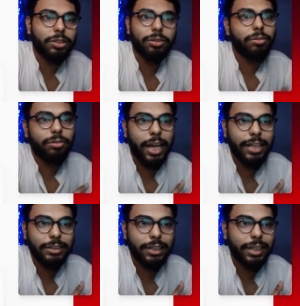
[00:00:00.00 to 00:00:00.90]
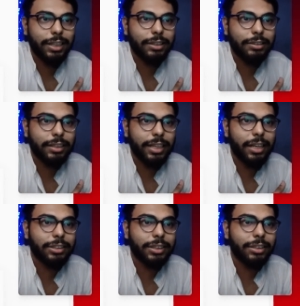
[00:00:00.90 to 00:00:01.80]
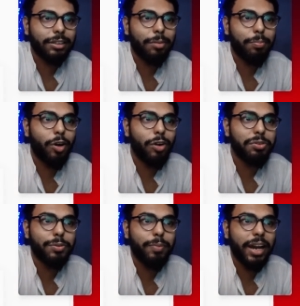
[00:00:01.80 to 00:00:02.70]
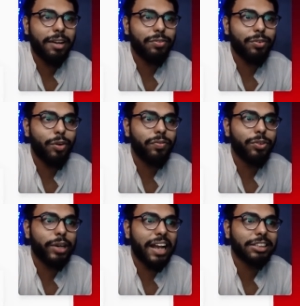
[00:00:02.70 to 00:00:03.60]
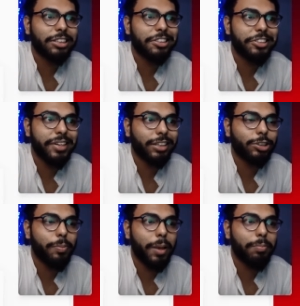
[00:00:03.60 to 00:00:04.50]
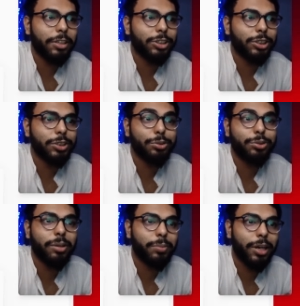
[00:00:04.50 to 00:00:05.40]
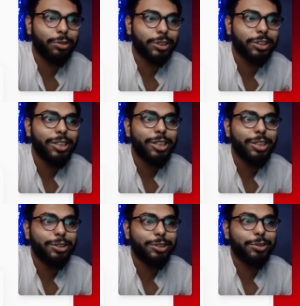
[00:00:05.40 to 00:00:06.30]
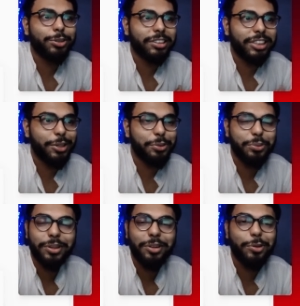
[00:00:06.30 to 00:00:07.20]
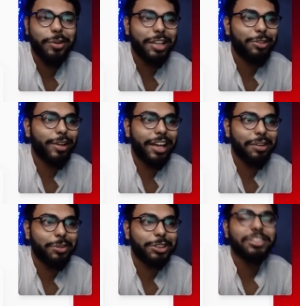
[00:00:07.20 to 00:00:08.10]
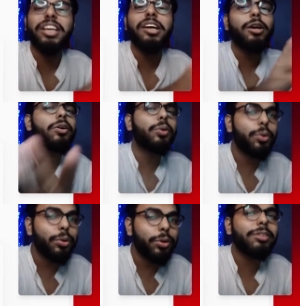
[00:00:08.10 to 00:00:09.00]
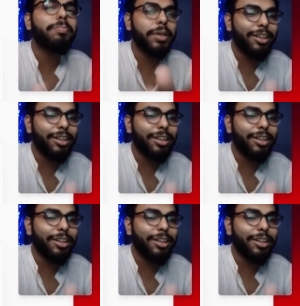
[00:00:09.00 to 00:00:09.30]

so as they are saying, a powerful platform for accessing desktop application through the browser. So say goodbye to laggy machine. Good